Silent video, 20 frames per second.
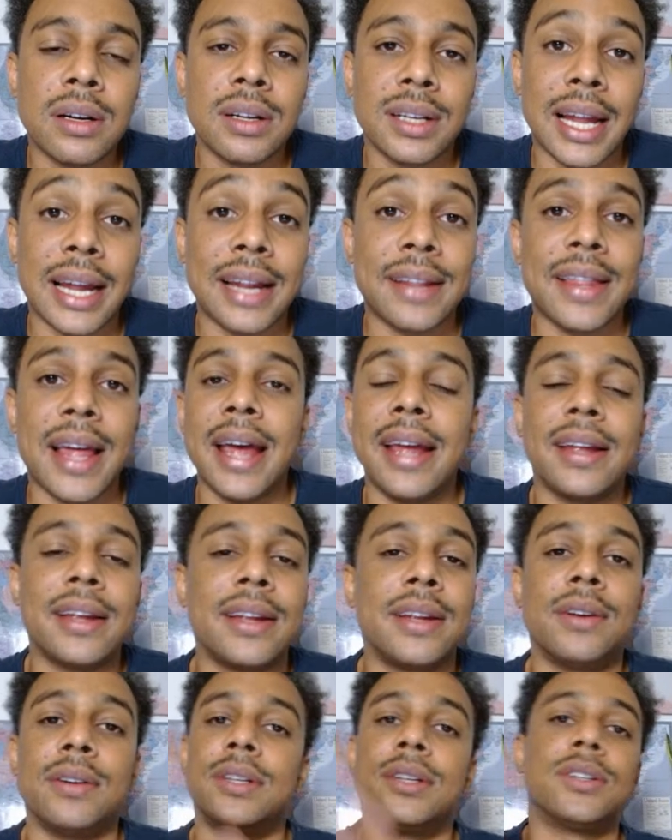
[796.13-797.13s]
like that,
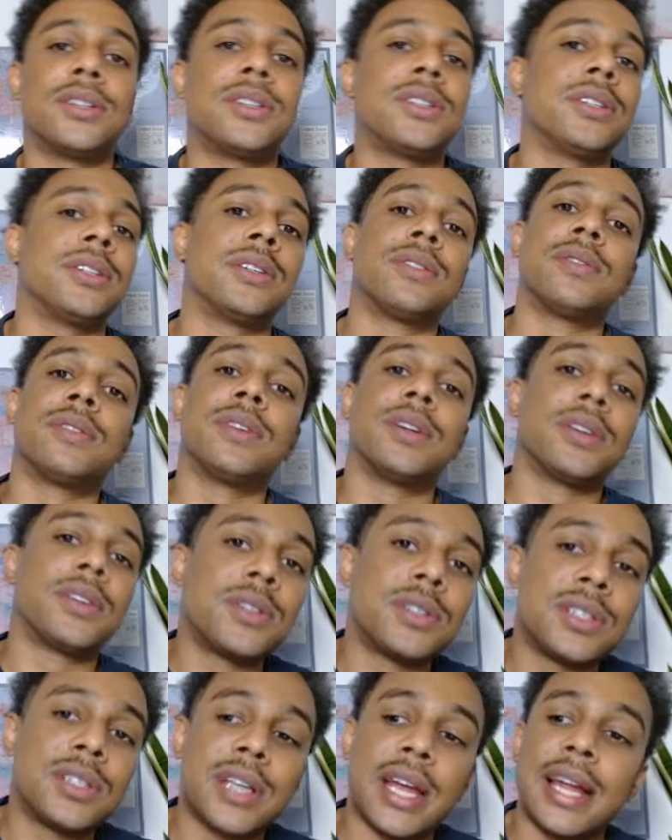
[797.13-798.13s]
you're
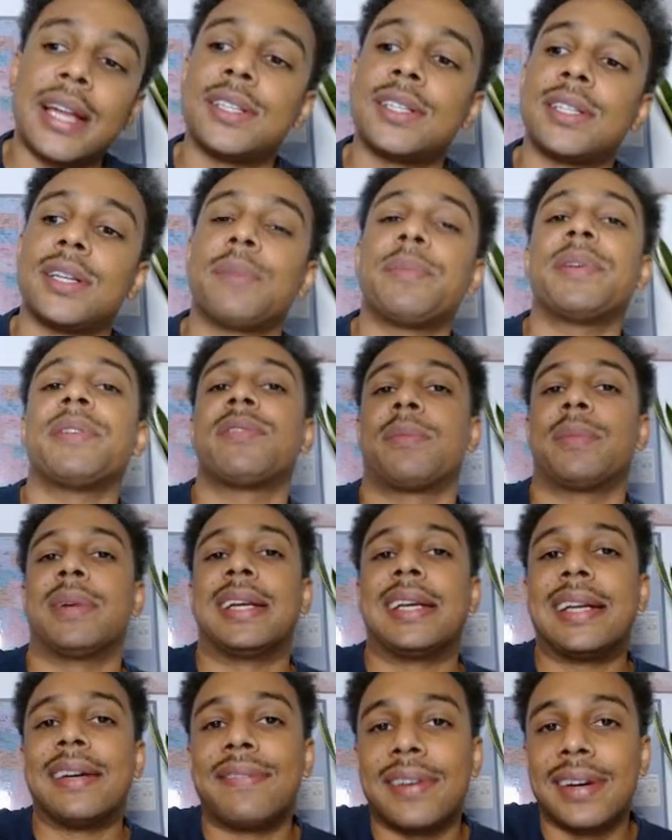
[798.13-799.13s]
saying something from a
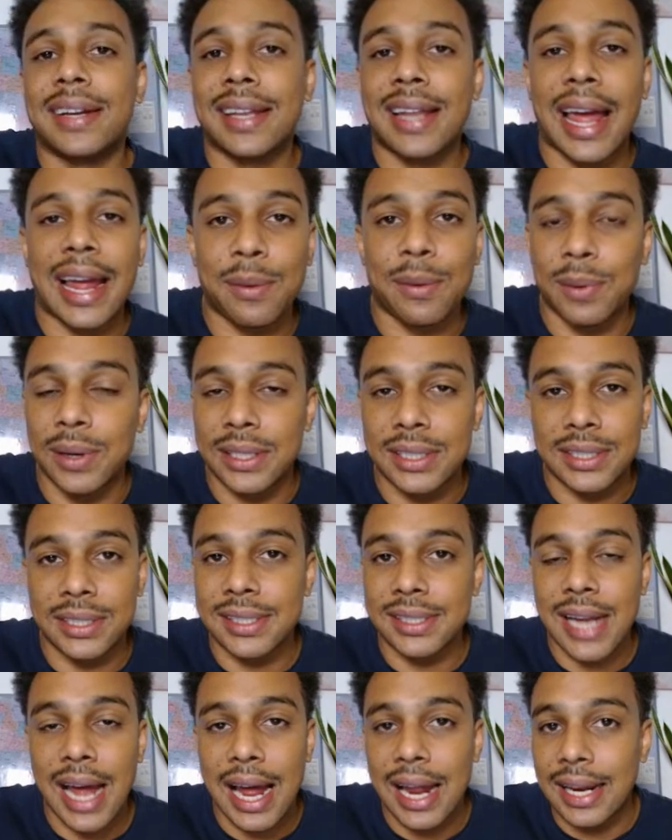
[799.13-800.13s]
different language.
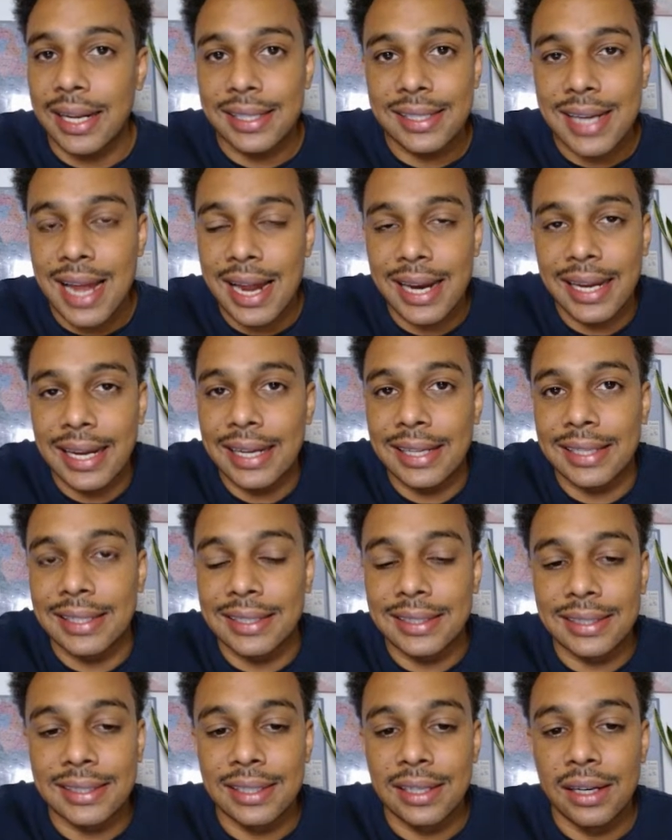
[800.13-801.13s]
It's not
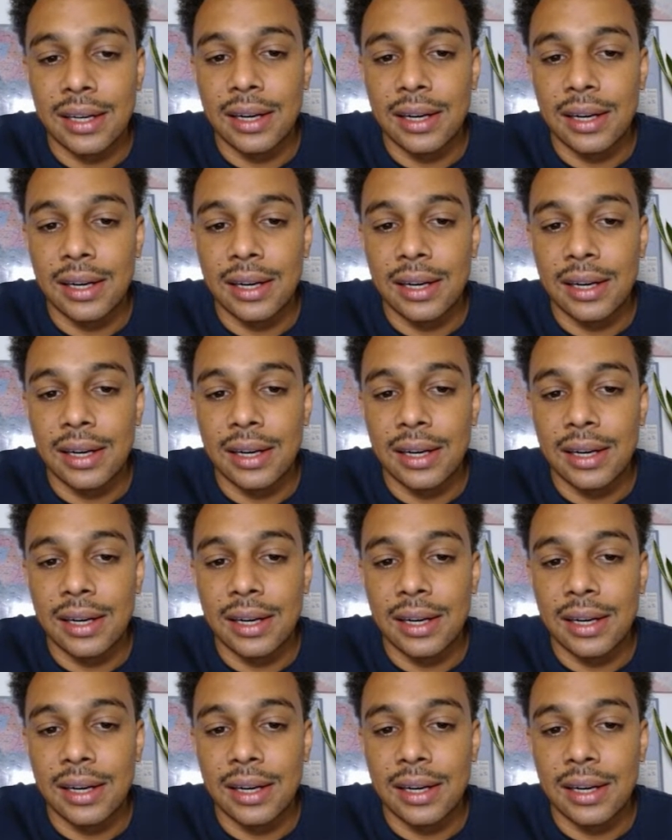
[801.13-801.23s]
English.